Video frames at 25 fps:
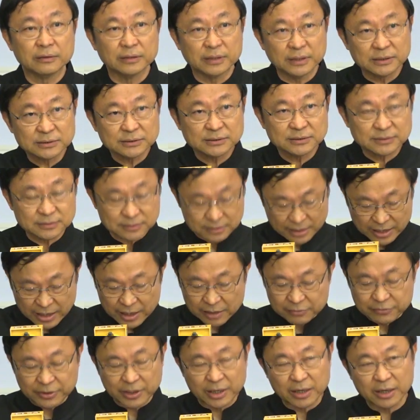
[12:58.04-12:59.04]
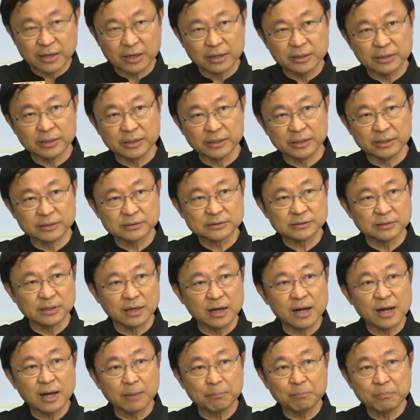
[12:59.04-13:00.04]
this area is
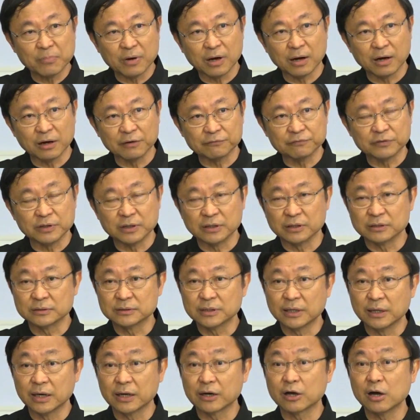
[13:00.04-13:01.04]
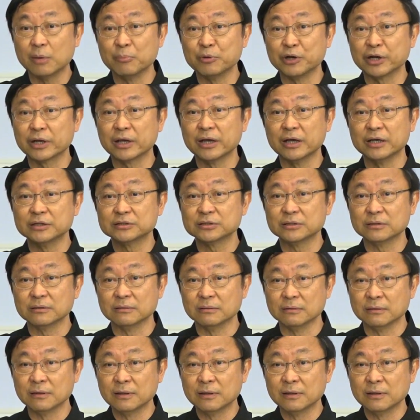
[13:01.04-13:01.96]
the hub of the telecommunication